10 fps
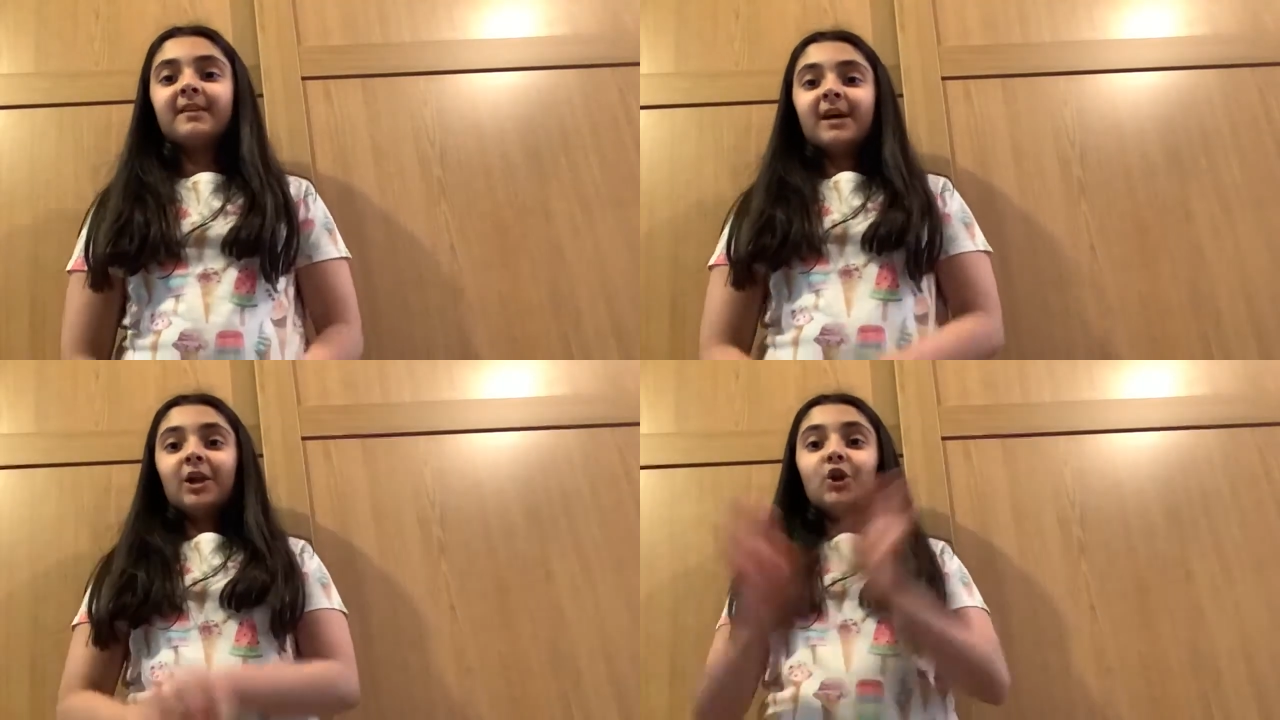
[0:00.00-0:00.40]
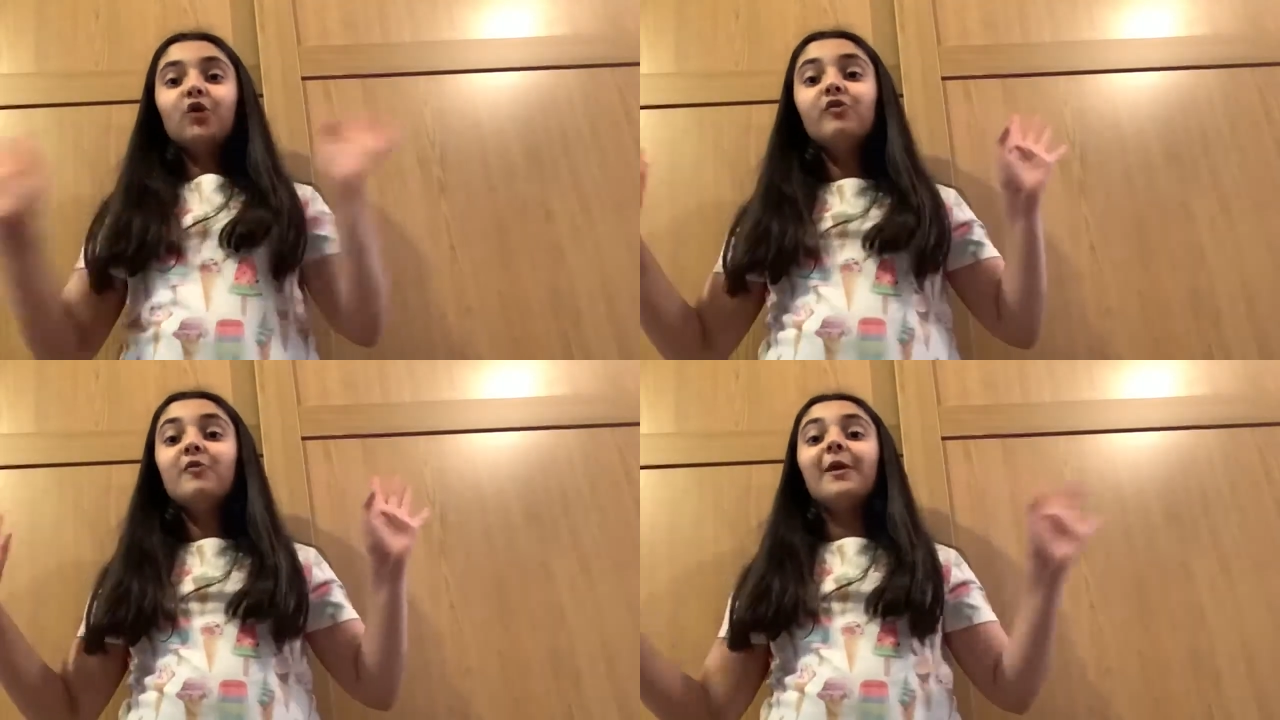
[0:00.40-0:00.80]
Hello
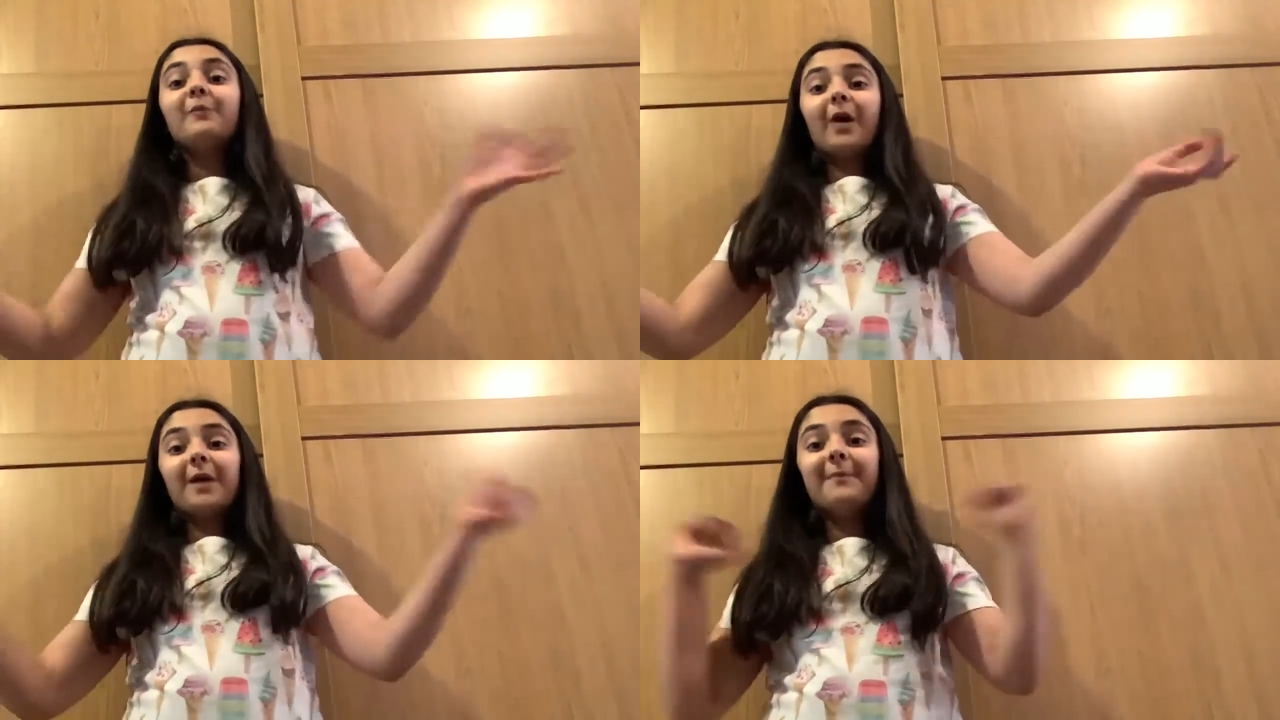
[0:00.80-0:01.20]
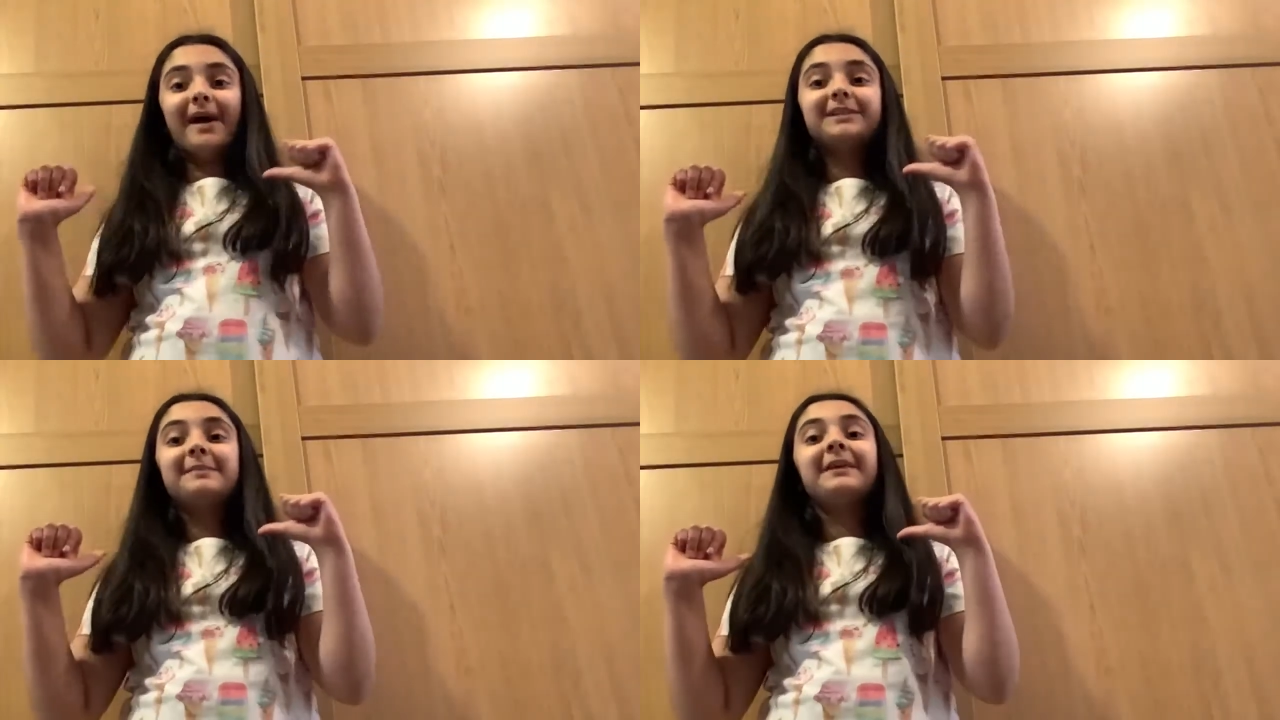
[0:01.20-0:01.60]
everyone, welcome
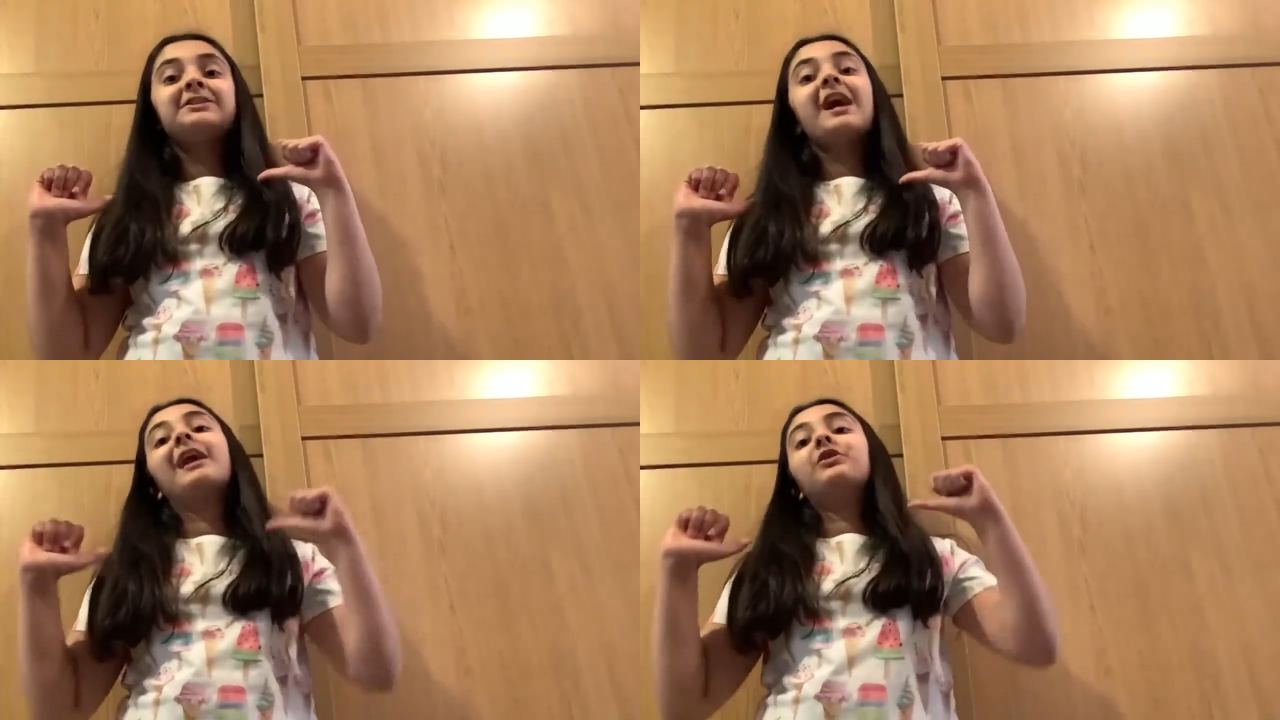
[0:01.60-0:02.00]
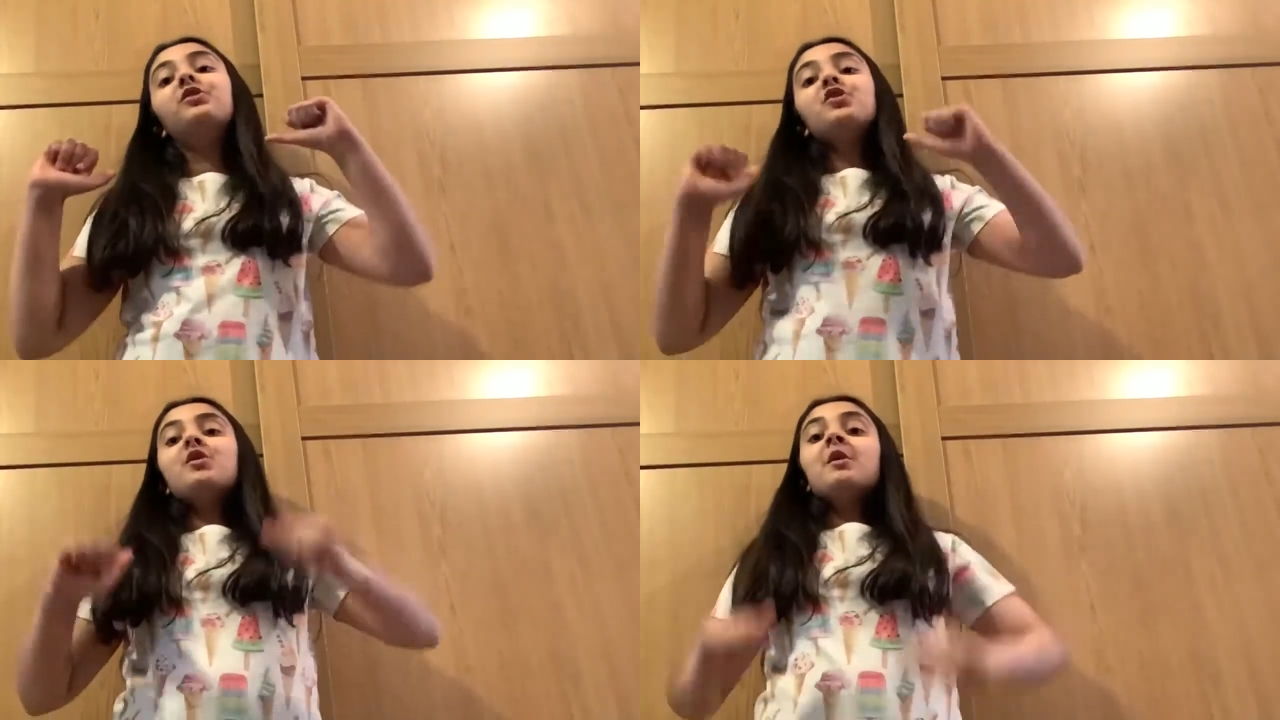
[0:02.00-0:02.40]
back to my channel.
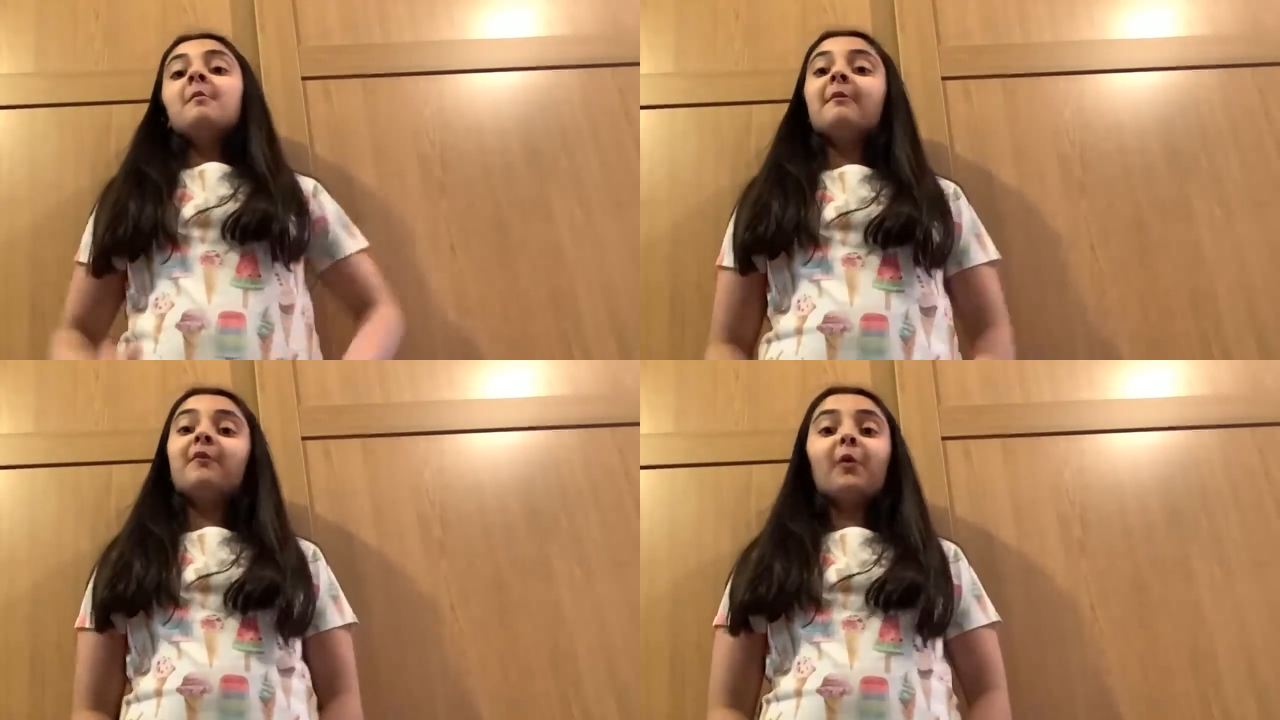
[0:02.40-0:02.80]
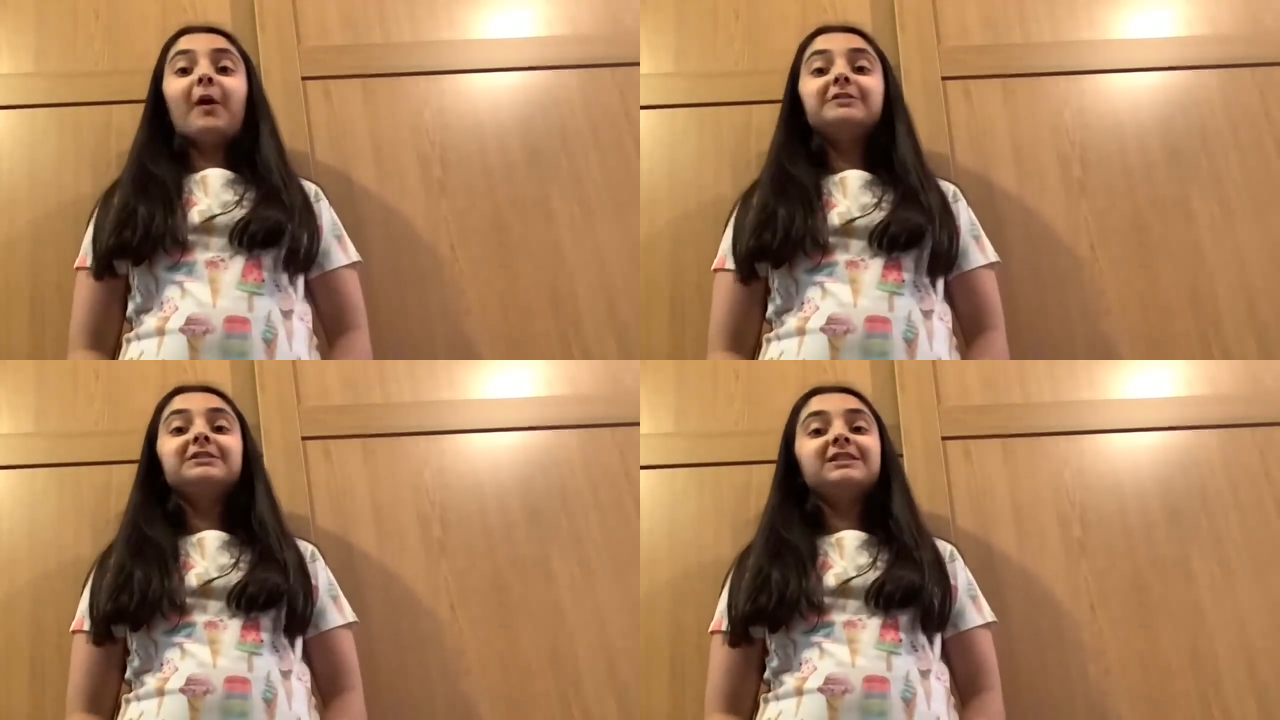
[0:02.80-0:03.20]
Before watching this